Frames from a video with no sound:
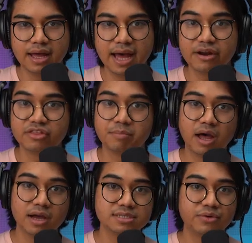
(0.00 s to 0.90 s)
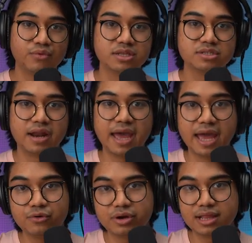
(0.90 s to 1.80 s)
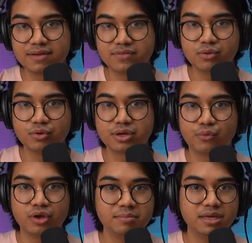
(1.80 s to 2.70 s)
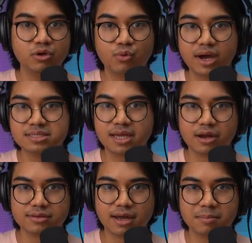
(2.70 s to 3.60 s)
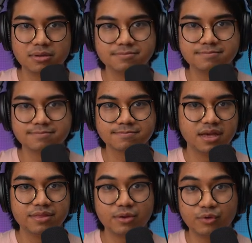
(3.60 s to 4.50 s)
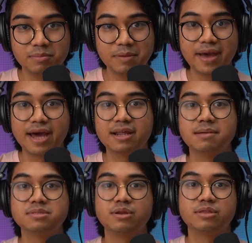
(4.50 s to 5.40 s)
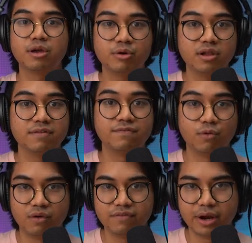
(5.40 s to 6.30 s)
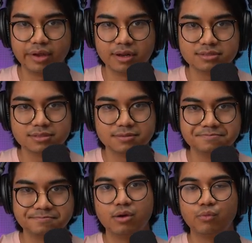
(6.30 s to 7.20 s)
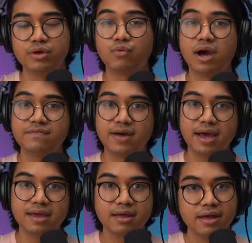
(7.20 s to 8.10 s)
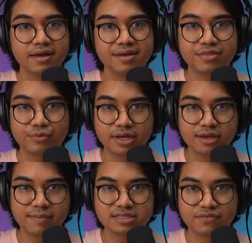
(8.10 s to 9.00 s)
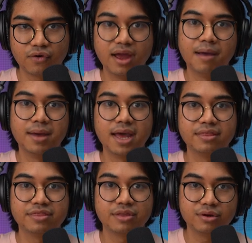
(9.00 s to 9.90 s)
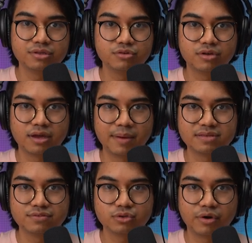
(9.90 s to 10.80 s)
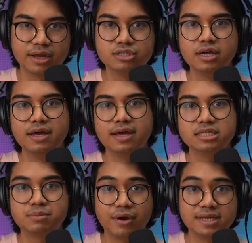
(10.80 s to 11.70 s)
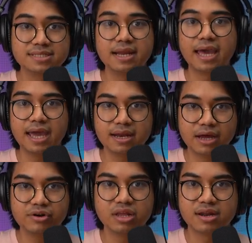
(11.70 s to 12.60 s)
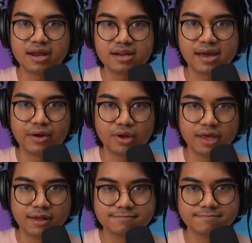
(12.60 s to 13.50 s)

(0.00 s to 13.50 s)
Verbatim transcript: Out of the box, it runs on Android 11 with a Realme UI skin on top. The Realme Pad comes in a total of four variants. With Wi-Fi, 3GB of RAM, and 32GB of storage, it's priced at 899 ringgit.